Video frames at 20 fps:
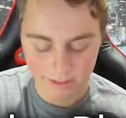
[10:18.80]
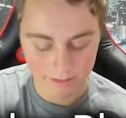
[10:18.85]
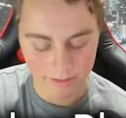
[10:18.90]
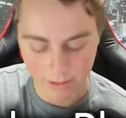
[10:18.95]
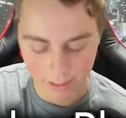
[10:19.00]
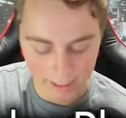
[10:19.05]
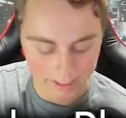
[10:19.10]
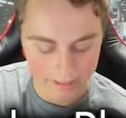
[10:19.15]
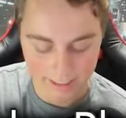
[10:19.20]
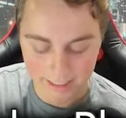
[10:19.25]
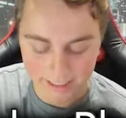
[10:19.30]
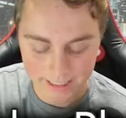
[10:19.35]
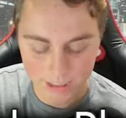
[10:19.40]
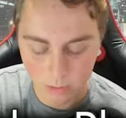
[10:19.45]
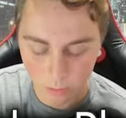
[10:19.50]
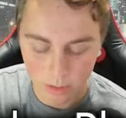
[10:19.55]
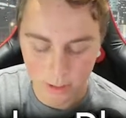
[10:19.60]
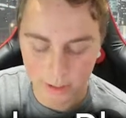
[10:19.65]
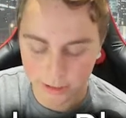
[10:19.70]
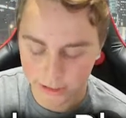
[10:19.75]
like, this is
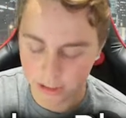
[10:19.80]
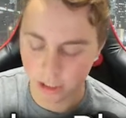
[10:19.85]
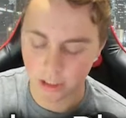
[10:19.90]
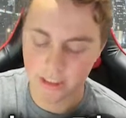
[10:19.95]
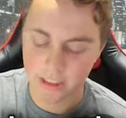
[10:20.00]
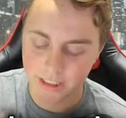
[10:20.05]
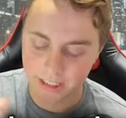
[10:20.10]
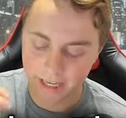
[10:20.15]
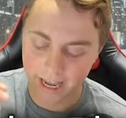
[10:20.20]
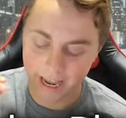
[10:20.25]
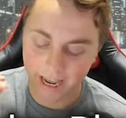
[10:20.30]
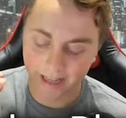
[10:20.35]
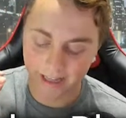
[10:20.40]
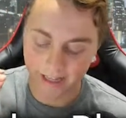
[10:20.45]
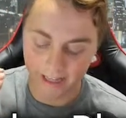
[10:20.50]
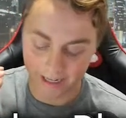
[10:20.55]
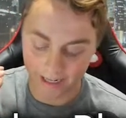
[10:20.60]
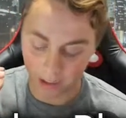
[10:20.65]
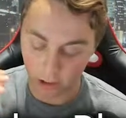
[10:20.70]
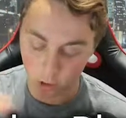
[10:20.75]
where it starts to get
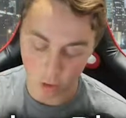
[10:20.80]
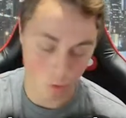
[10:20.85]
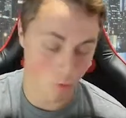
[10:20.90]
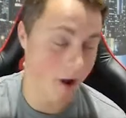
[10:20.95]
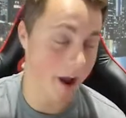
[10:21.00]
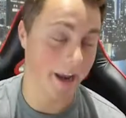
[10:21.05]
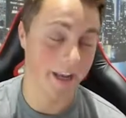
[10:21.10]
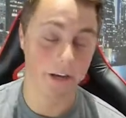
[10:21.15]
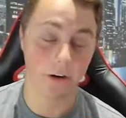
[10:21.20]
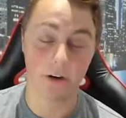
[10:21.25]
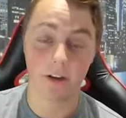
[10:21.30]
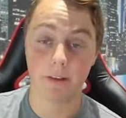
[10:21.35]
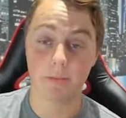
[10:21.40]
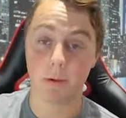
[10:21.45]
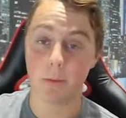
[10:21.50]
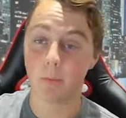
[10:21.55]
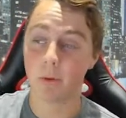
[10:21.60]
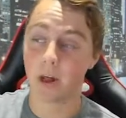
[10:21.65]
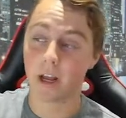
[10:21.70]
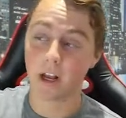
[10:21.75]
like a grind. You need to
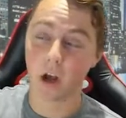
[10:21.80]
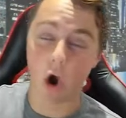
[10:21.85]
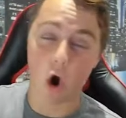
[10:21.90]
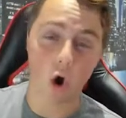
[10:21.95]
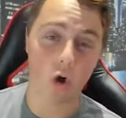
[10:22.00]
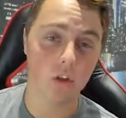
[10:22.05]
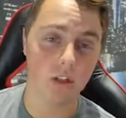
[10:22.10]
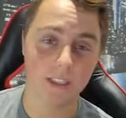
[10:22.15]
be playing all the